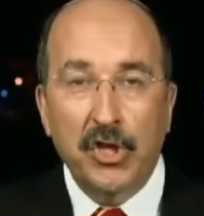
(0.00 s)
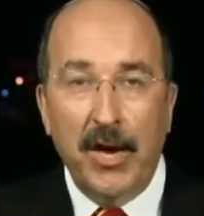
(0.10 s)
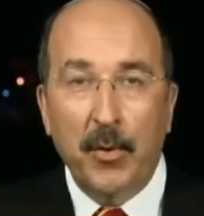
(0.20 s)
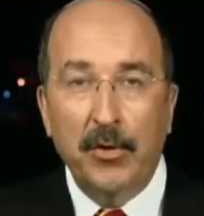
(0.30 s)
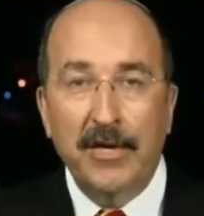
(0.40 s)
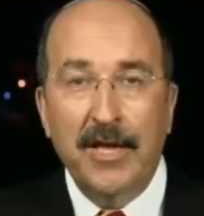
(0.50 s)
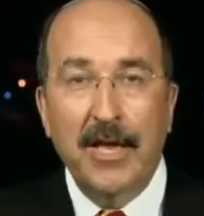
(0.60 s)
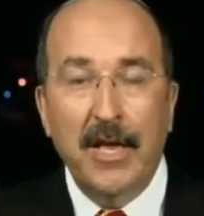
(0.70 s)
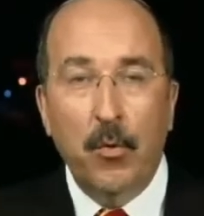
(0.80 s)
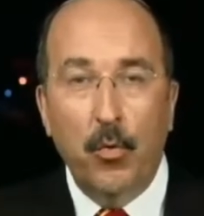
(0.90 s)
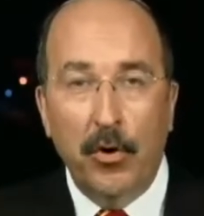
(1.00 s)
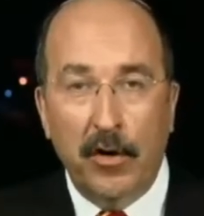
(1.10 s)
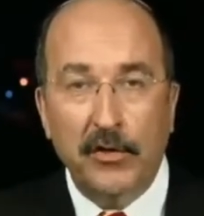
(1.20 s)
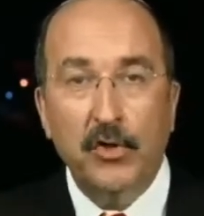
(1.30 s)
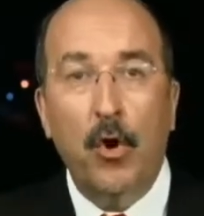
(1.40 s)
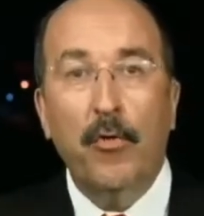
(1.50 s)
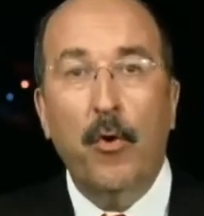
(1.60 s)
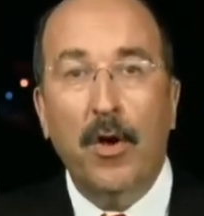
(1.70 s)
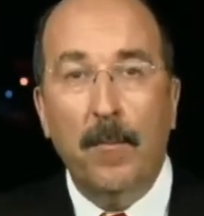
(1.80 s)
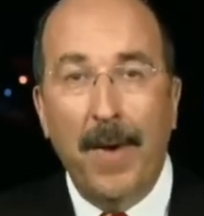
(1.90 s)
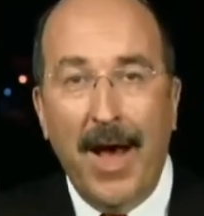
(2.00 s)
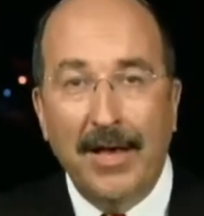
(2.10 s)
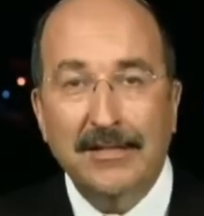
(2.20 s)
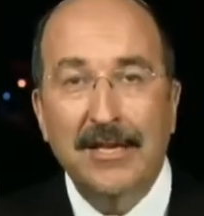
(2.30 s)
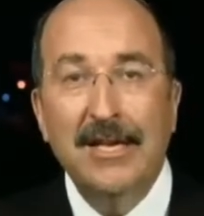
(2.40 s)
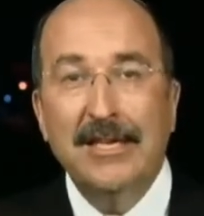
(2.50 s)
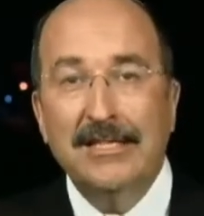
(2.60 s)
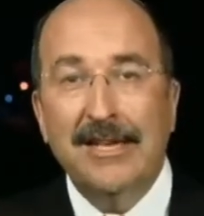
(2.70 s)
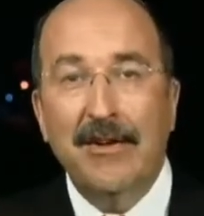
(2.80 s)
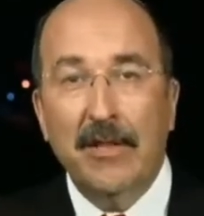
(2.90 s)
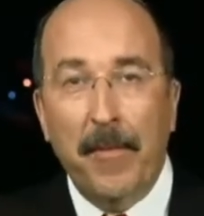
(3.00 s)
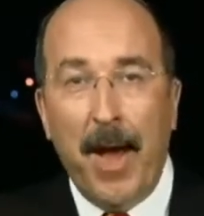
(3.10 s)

Generally, it works, although Hamas is telling the